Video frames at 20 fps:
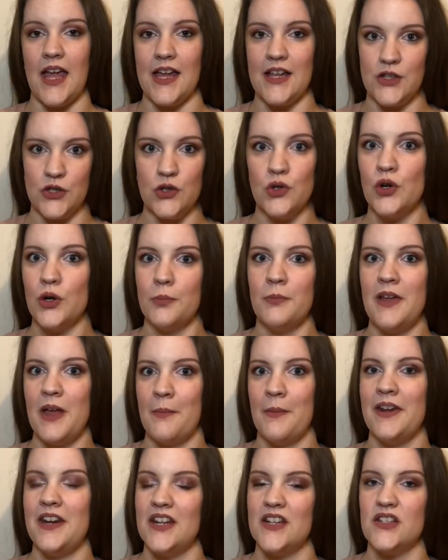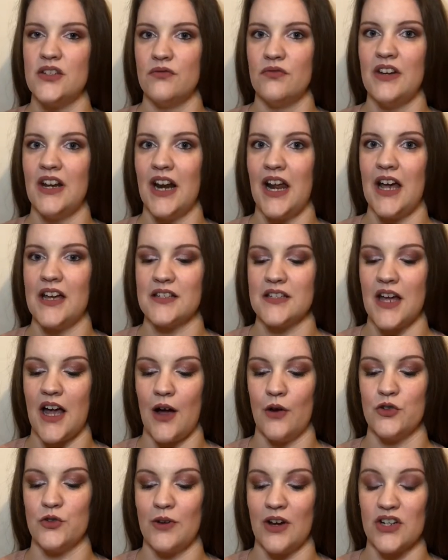It took me a minute to realise
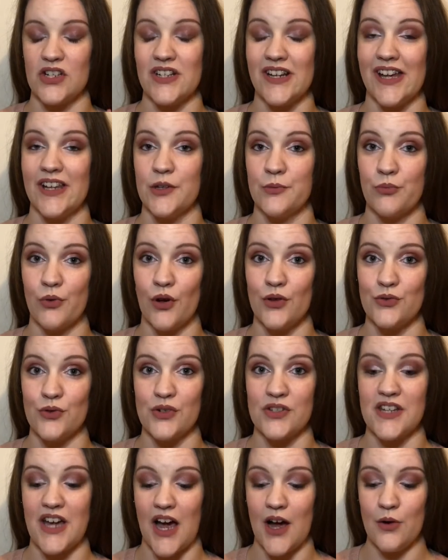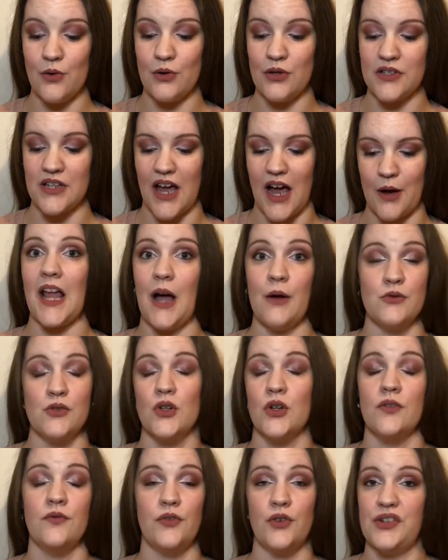how to actually get the product out. I was
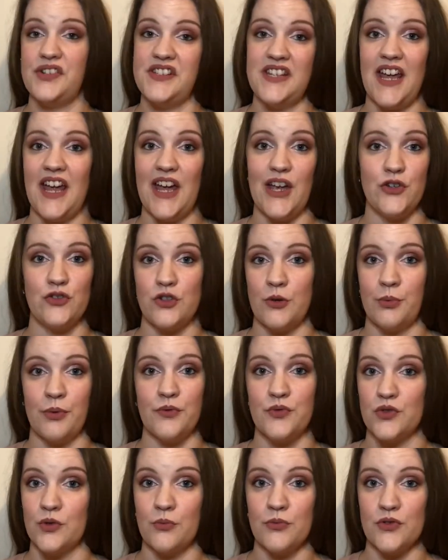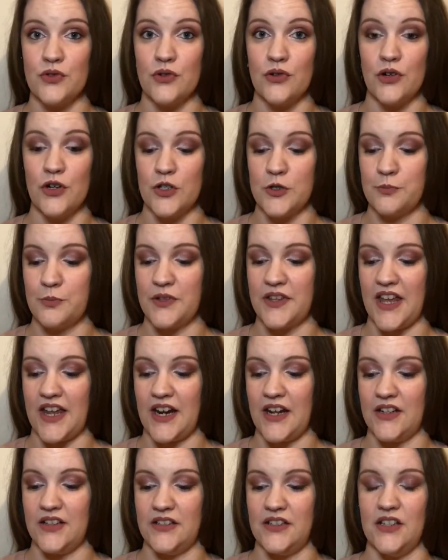looking for a tear strip of some sort, but then
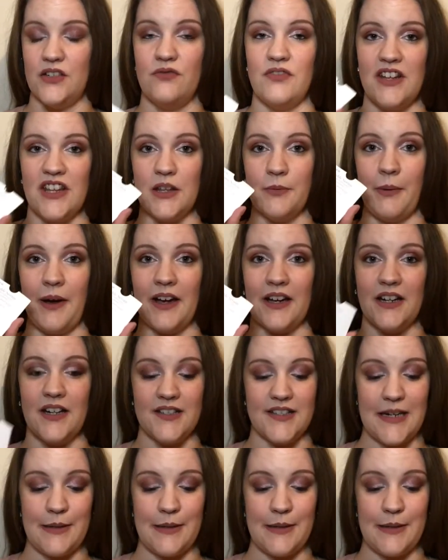I did read the back and it